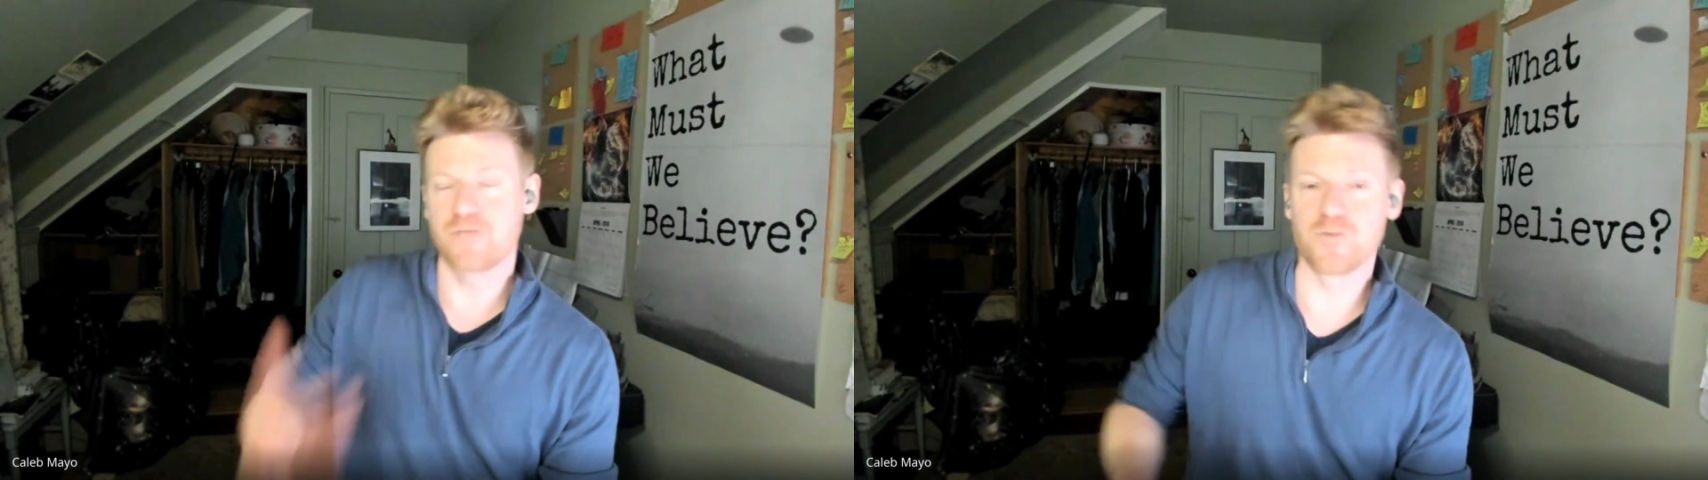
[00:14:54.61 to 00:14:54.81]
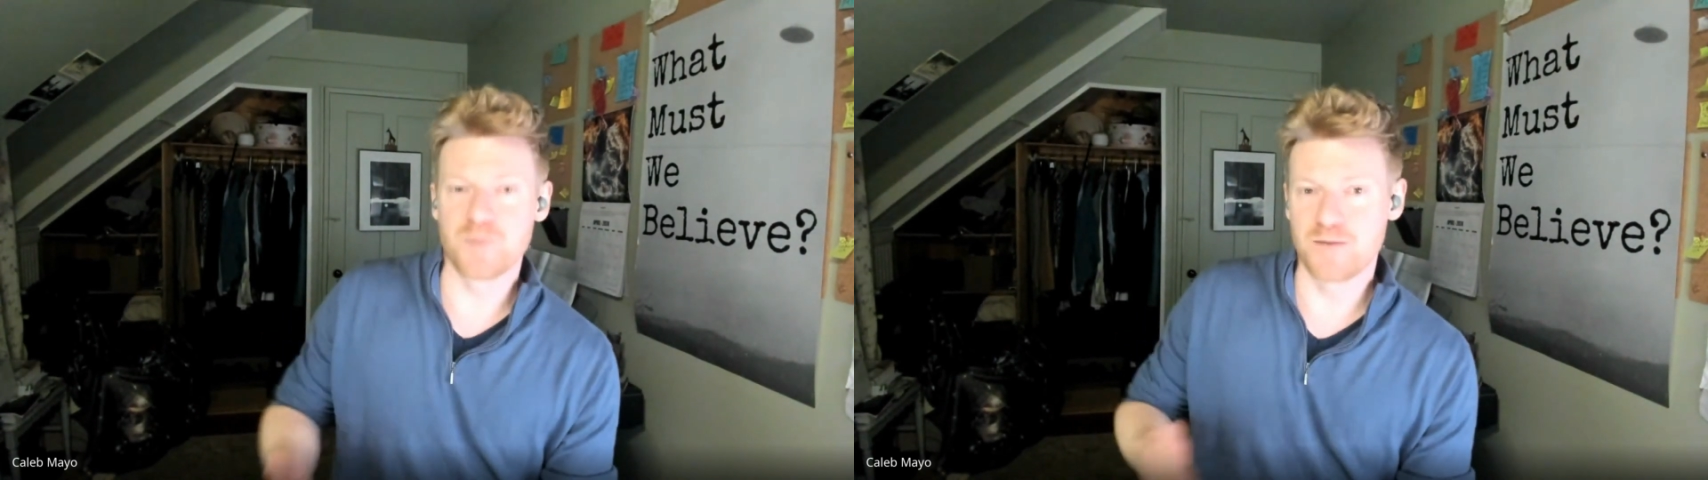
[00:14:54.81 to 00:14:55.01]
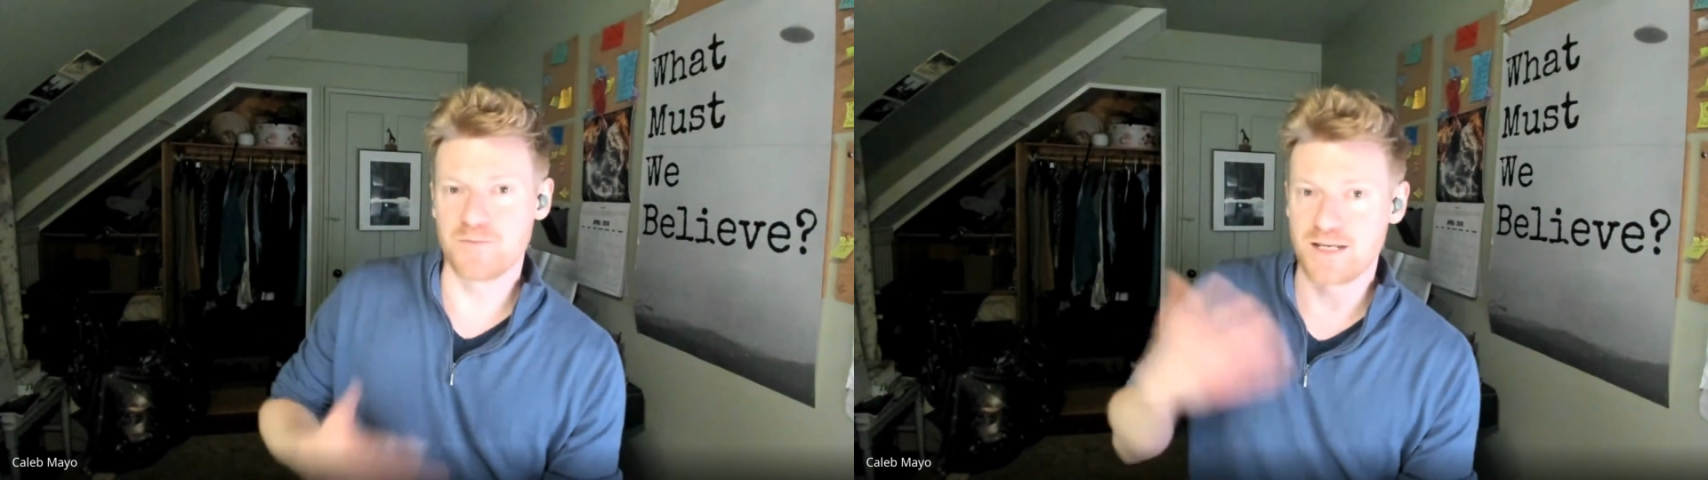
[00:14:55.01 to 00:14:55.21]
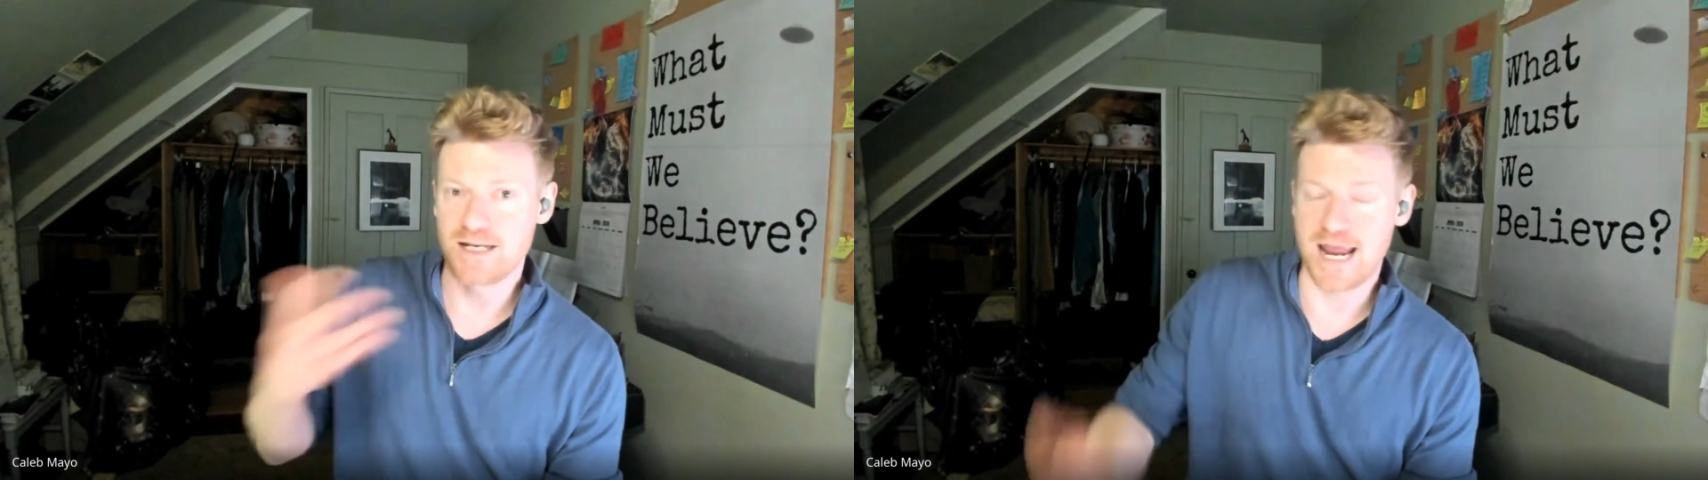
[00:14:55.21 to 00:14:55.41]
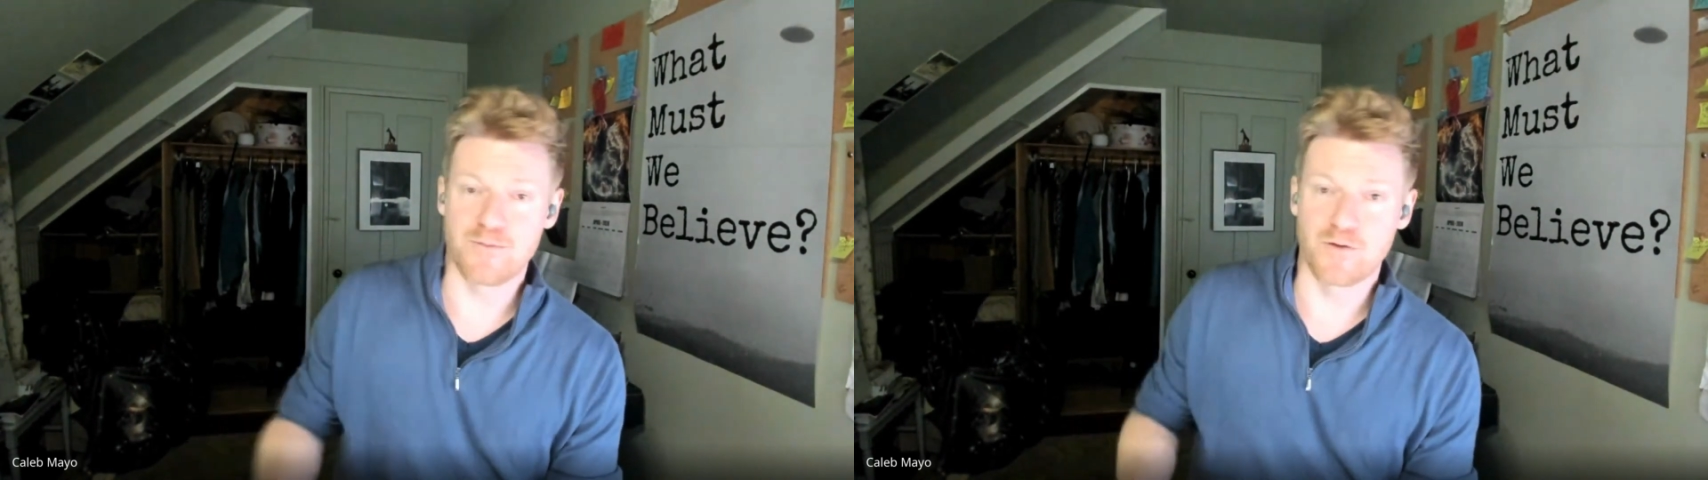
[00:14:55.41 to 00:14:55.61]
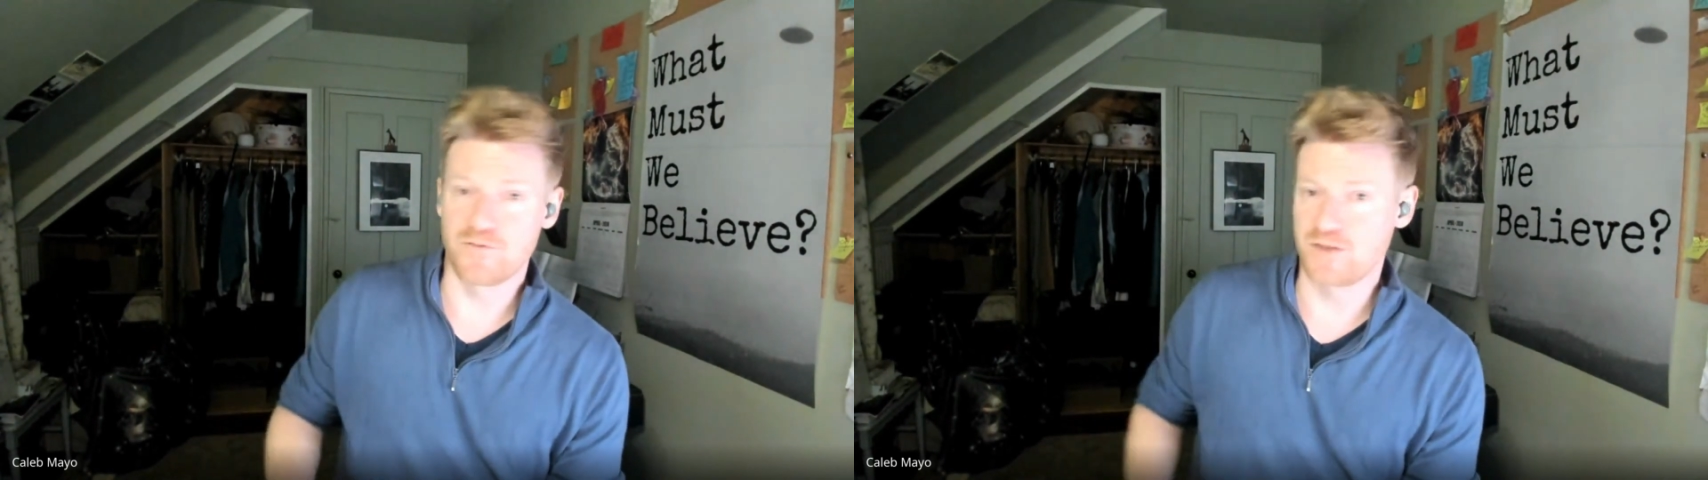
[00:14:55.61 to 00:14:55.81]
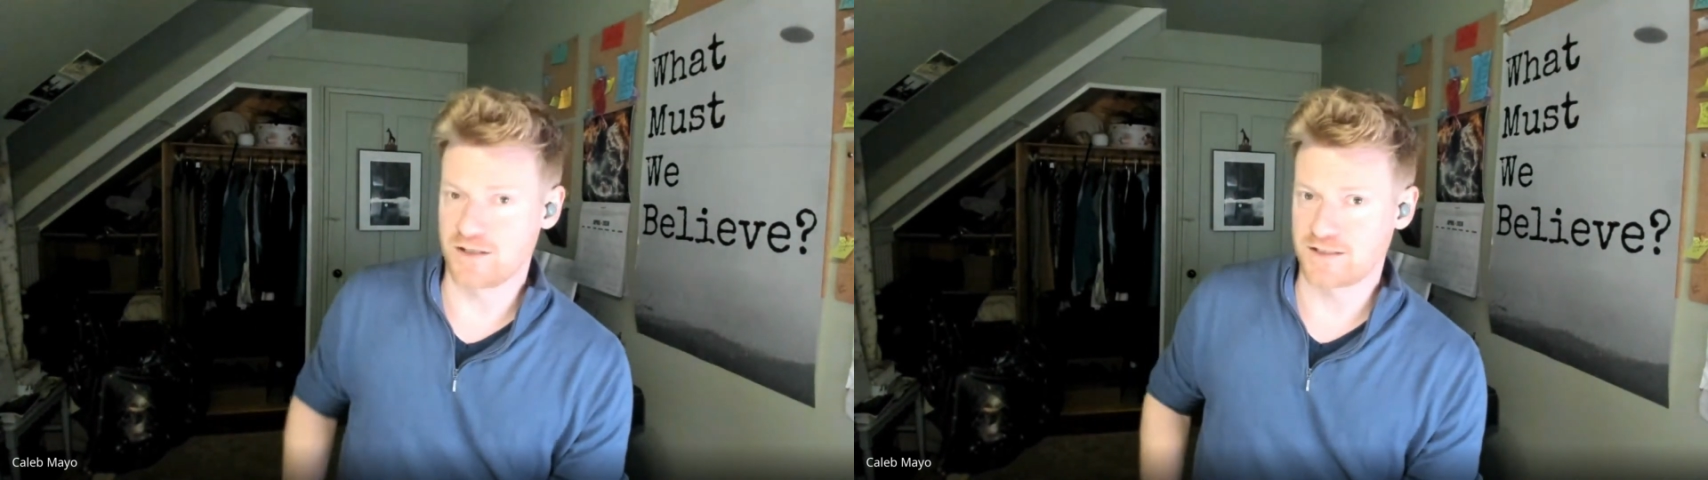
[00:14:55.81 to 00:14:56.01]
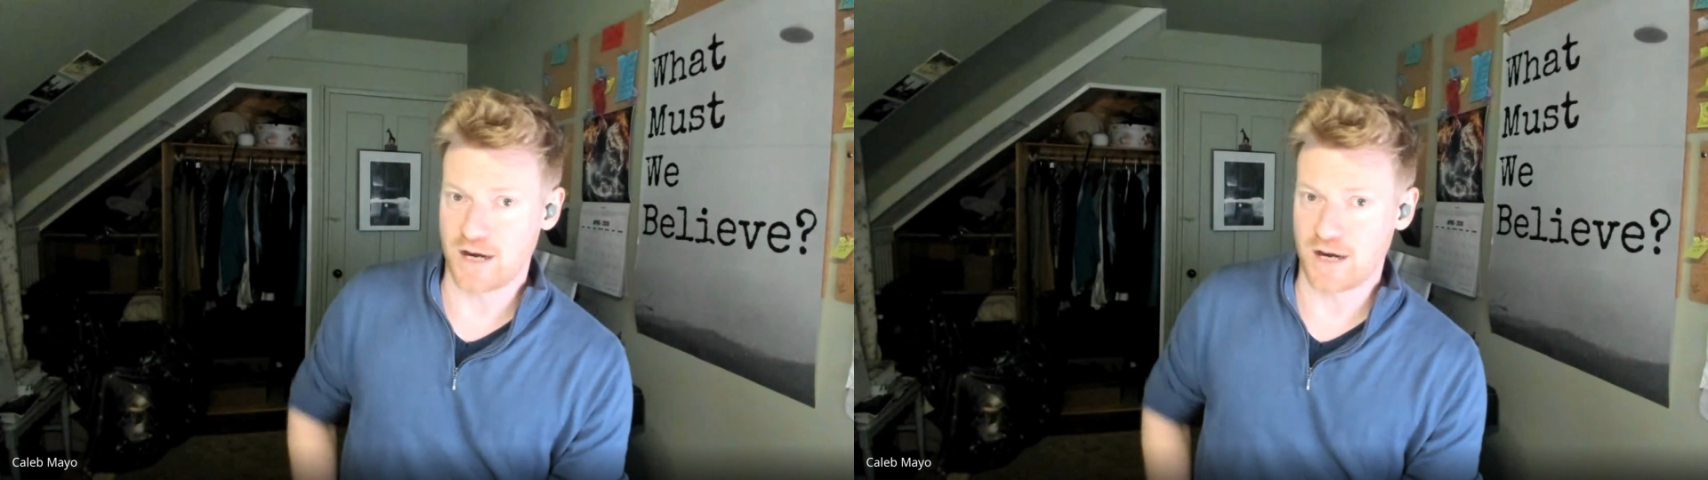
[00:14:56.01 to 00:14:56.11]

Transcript: from him the name of this